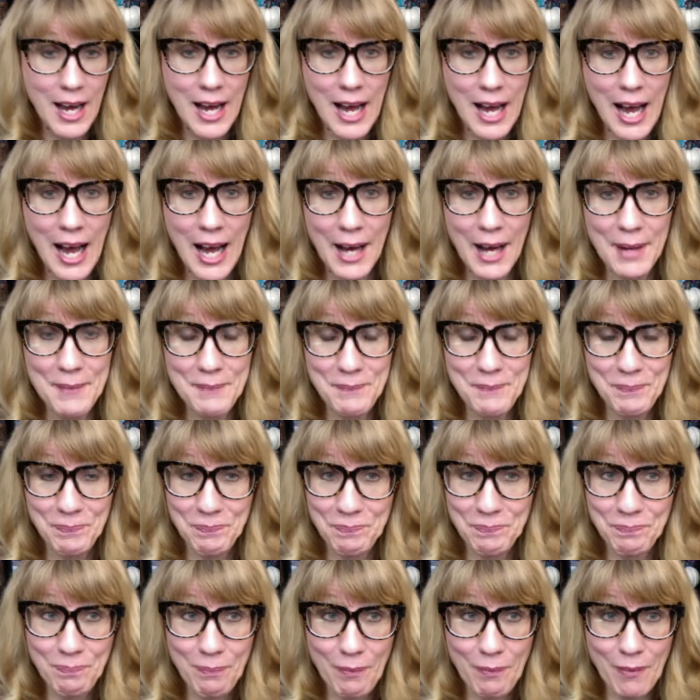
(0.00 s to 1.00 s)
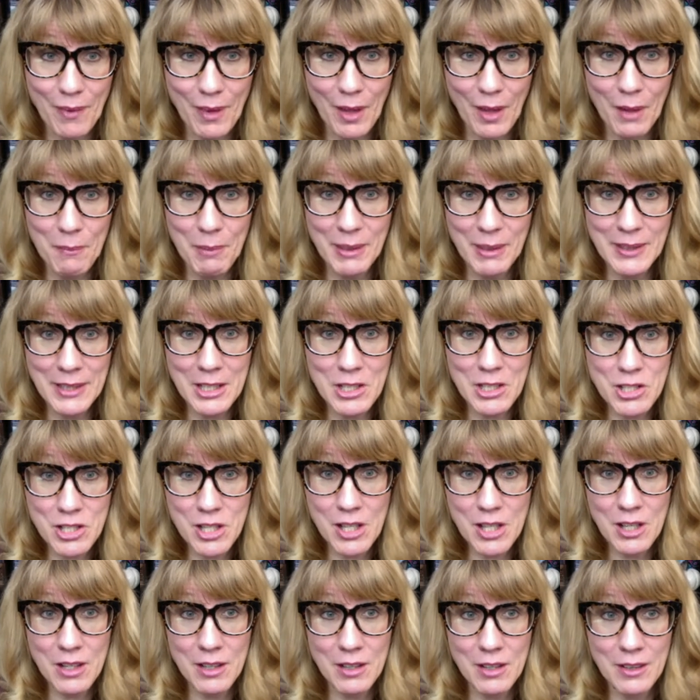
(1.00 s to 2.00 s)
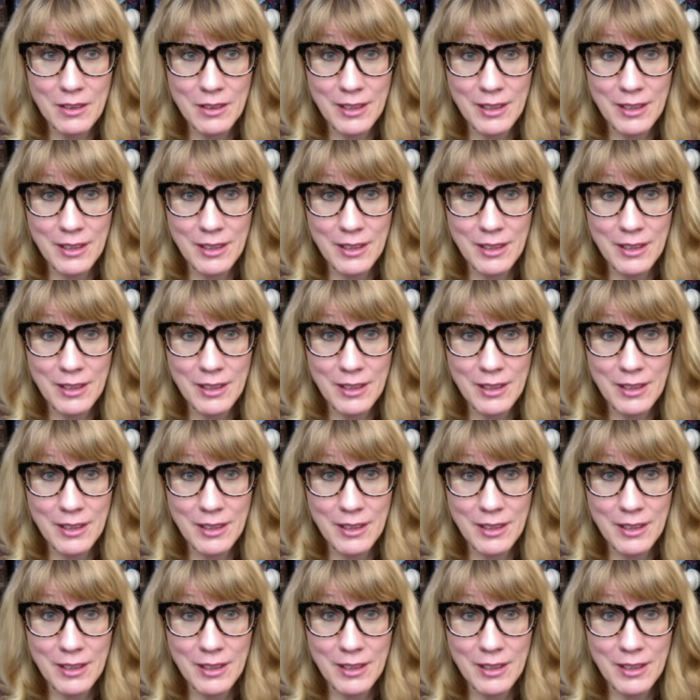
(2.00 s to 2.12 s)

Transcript: But this year,